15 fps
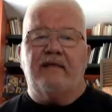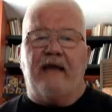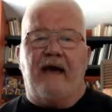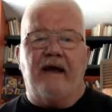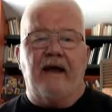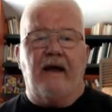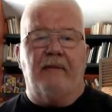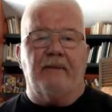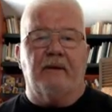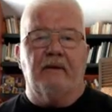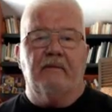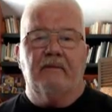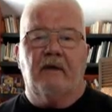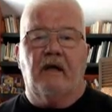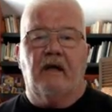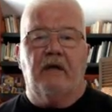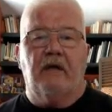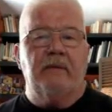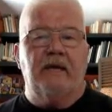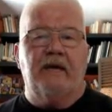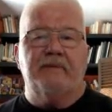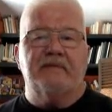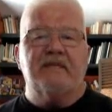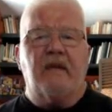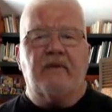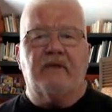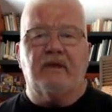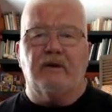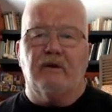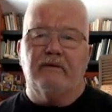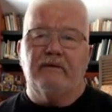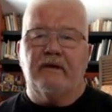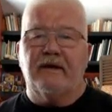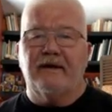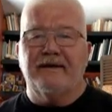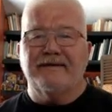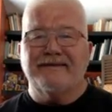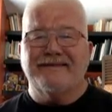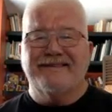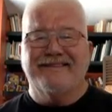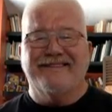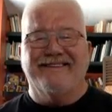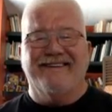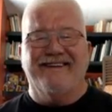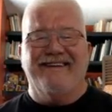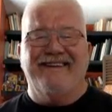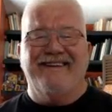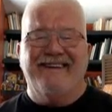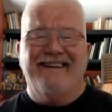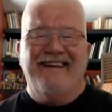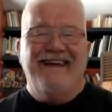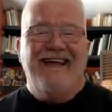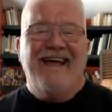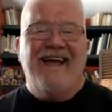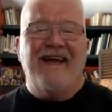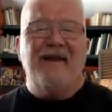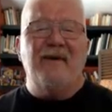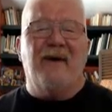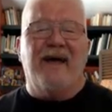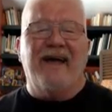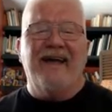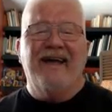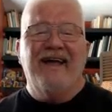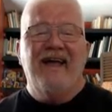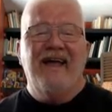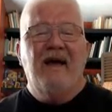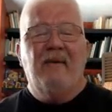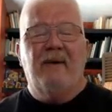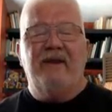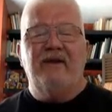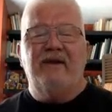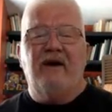that happen. I'll be upset with you if it does. Anyway, when you